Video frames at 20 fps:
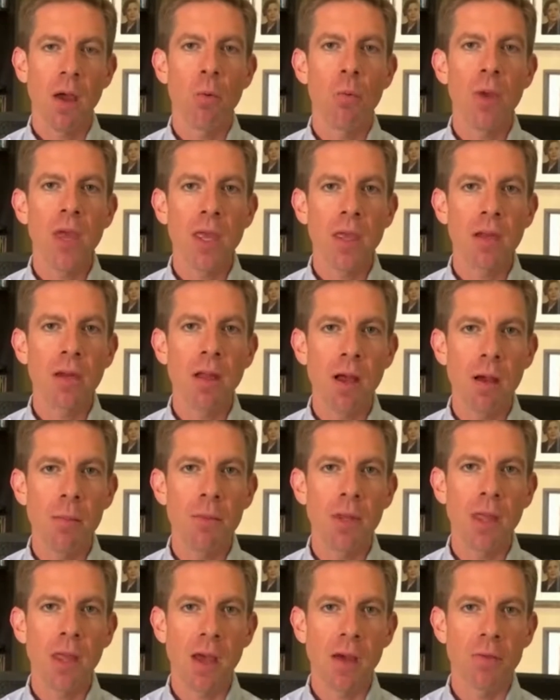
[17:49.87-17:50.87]
that we can
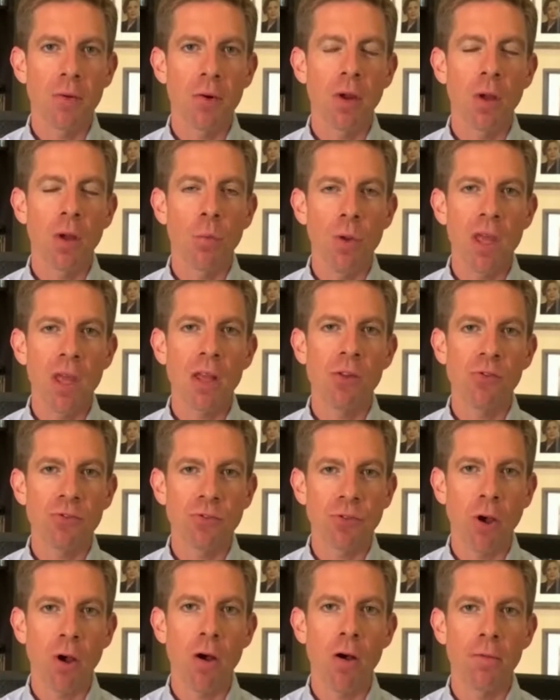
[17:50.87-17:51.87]
come together and we can
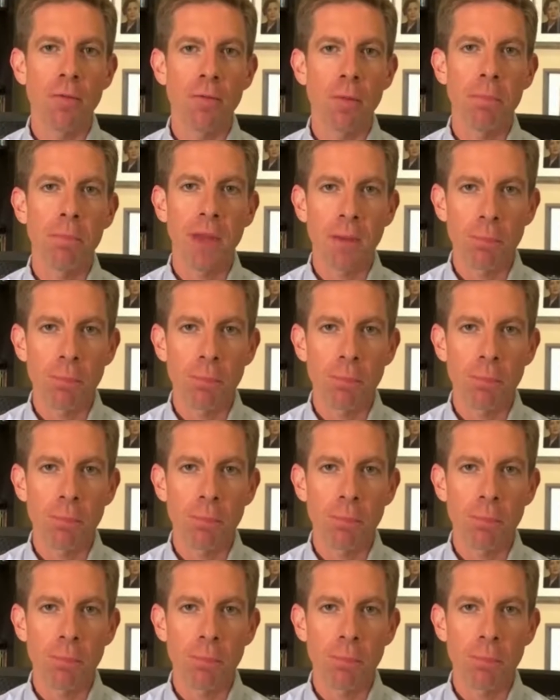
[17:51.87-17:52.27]
solve